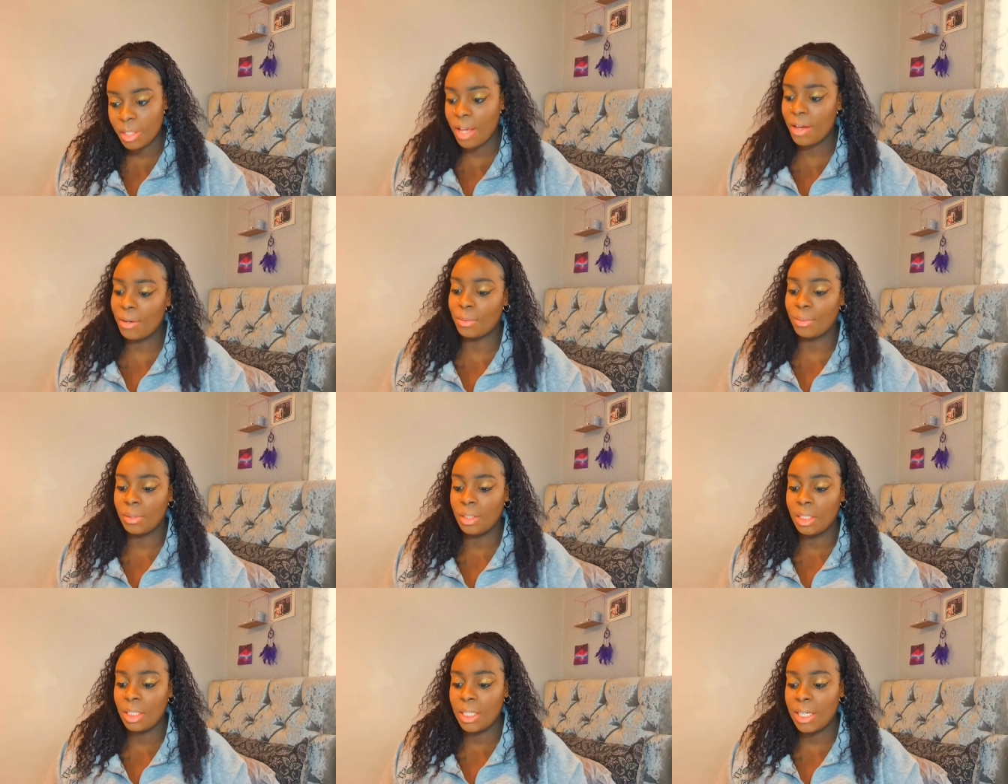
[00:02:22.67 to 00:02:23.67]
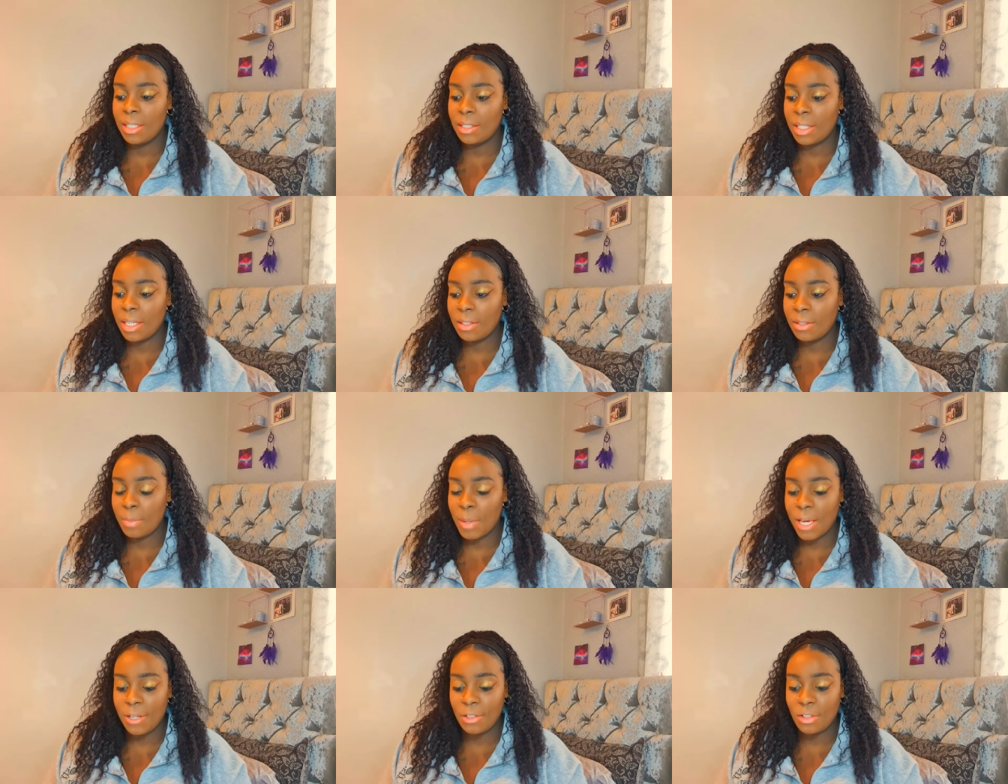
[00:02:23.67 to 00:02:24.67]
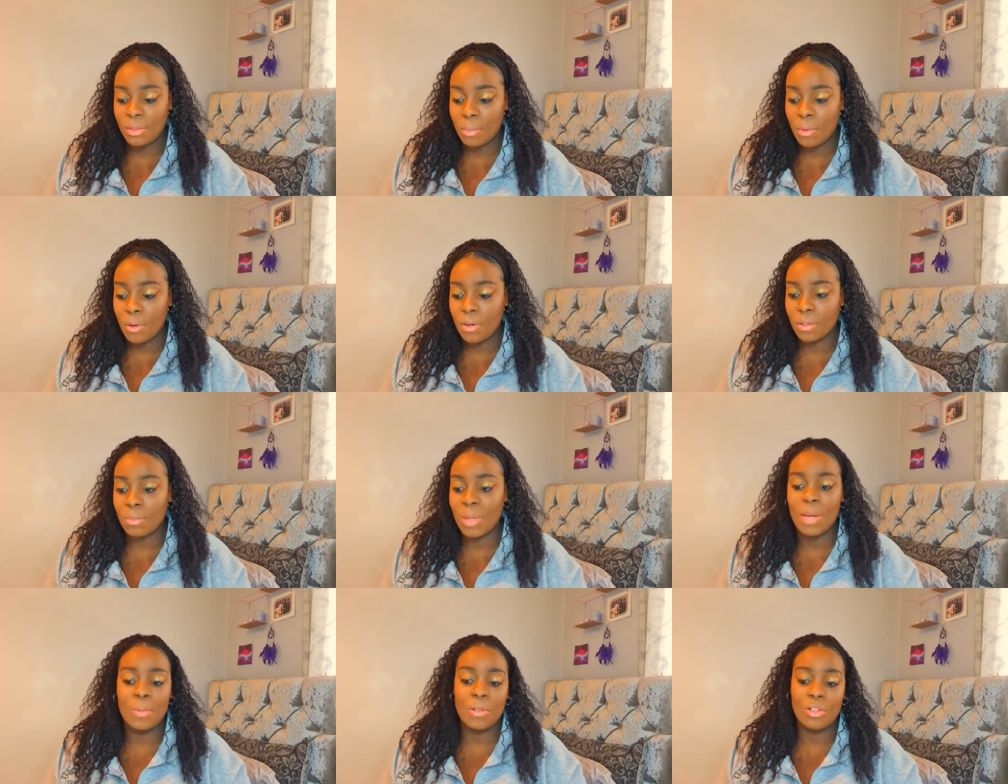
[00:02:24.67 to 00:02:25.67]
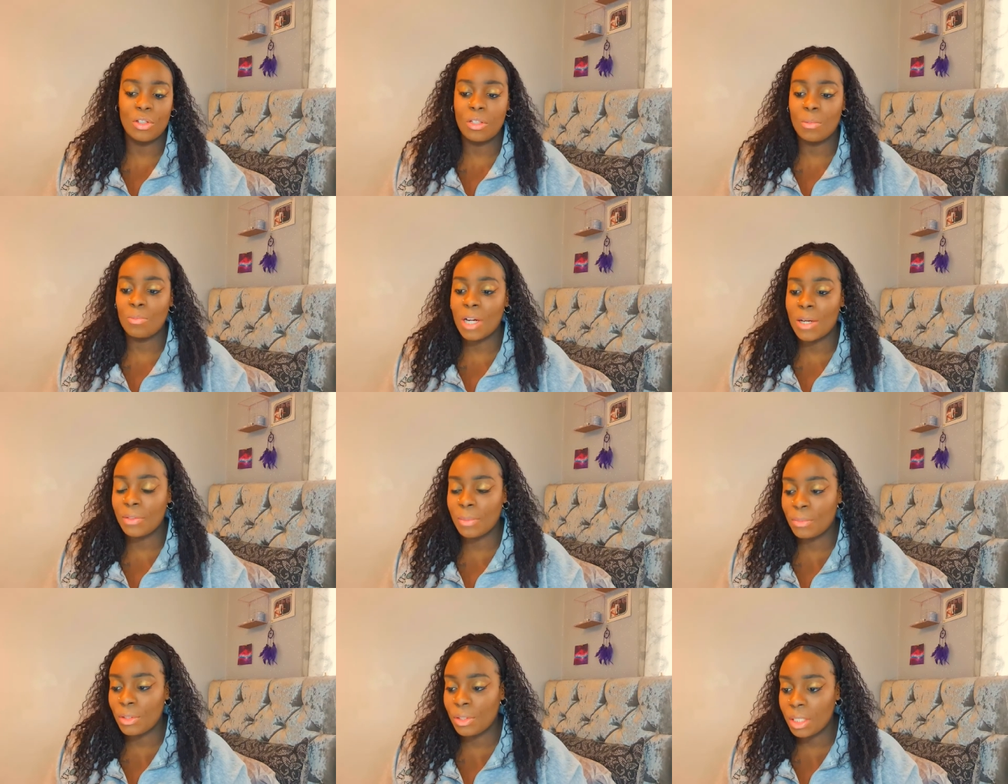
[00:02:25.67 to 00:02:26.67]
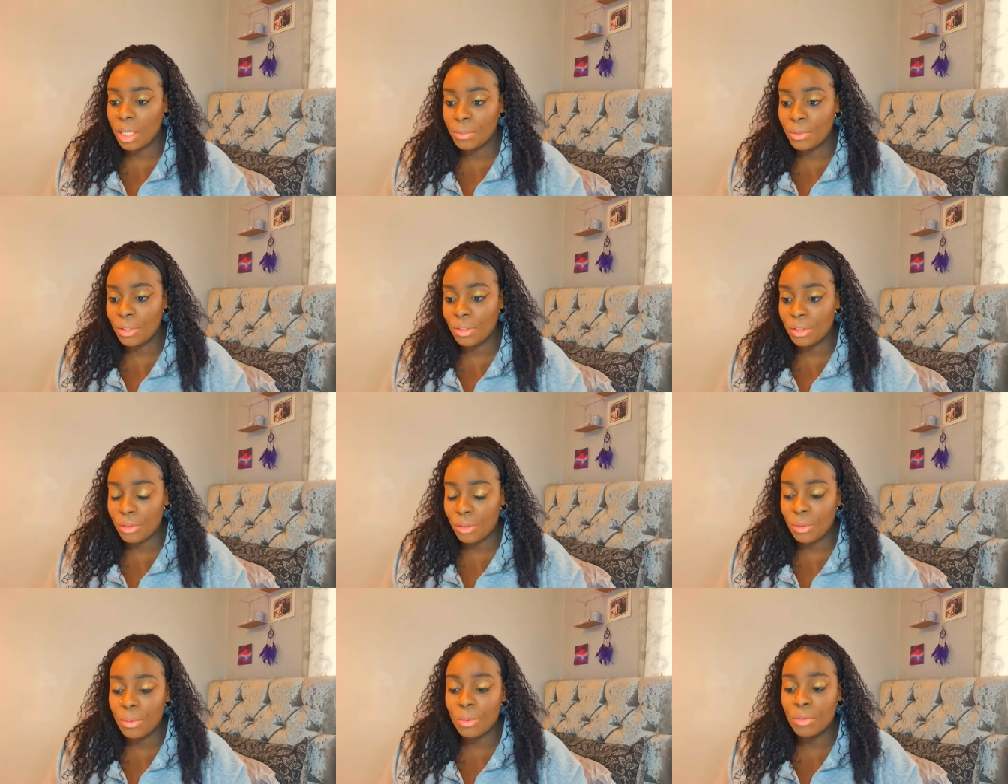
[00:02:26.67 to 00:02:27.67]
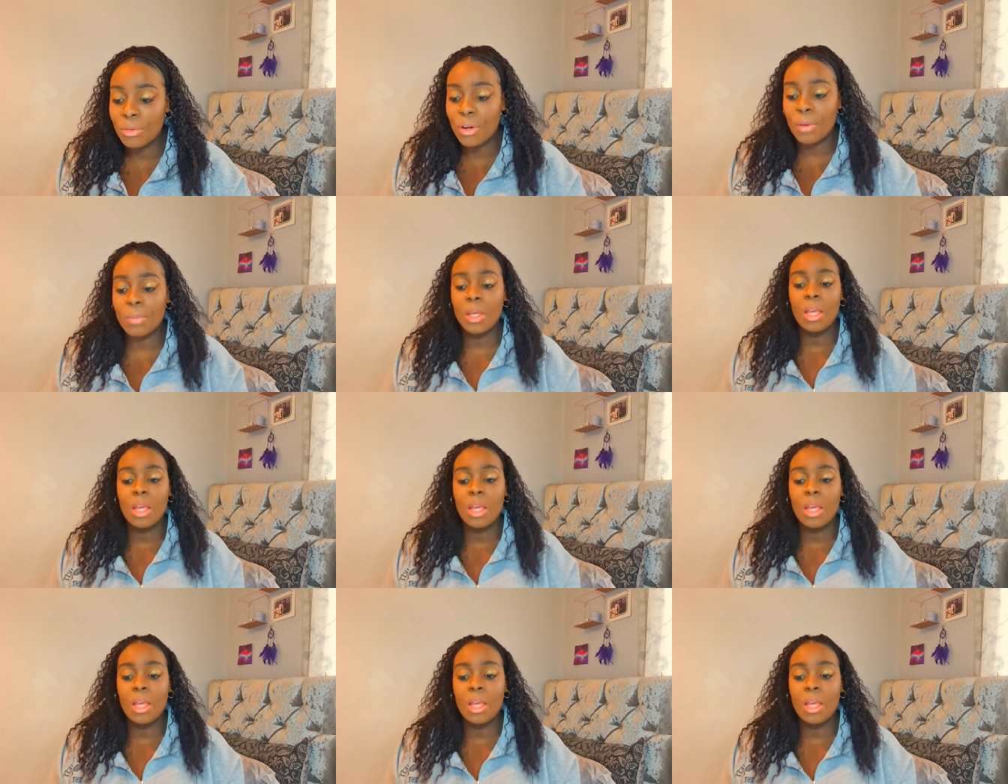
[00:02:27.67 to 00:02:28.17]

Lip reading: Oh, it says the page is blocked. Maybe it's just a browser I'm using. I'm using Google Chrome.